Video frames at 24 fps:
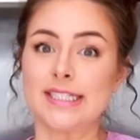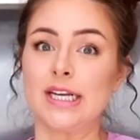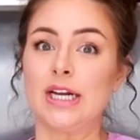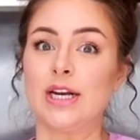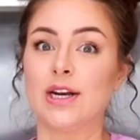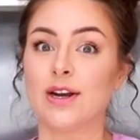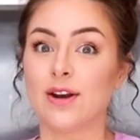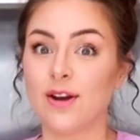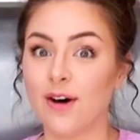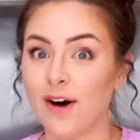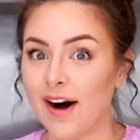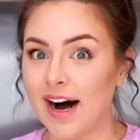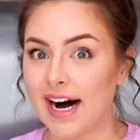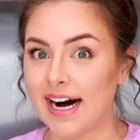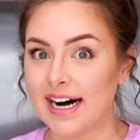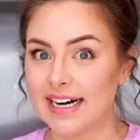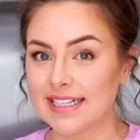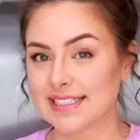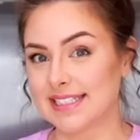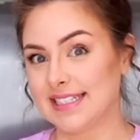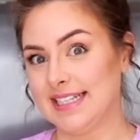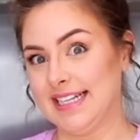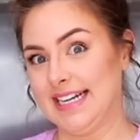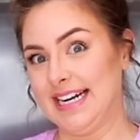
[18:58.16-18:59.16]
a lot
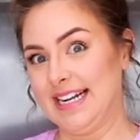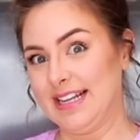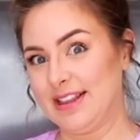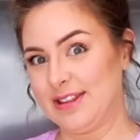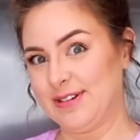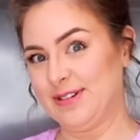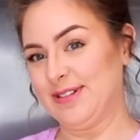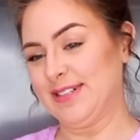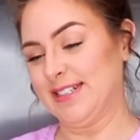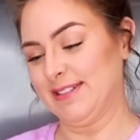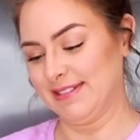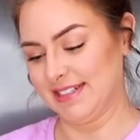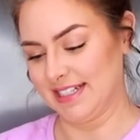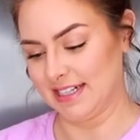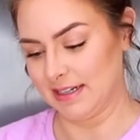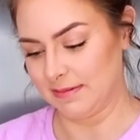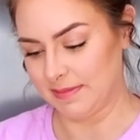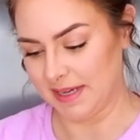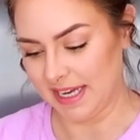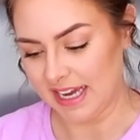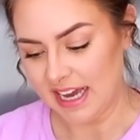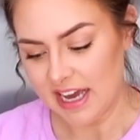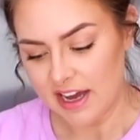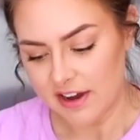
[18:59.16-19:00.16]
harder than I thought it was gonna
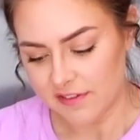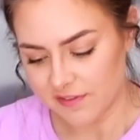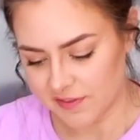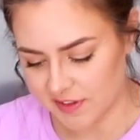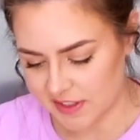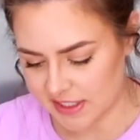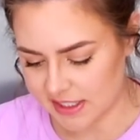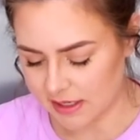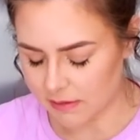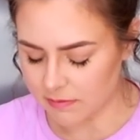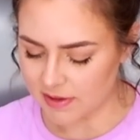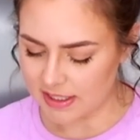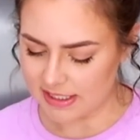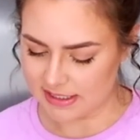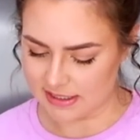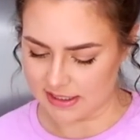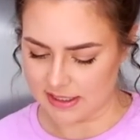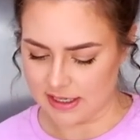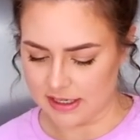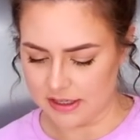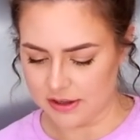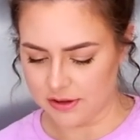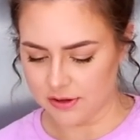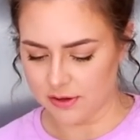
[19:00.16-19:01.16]
be. For some reason,
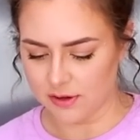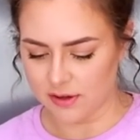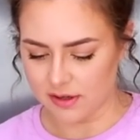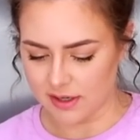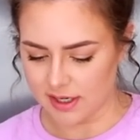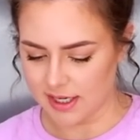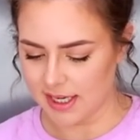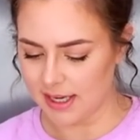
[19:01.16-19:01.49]
I thought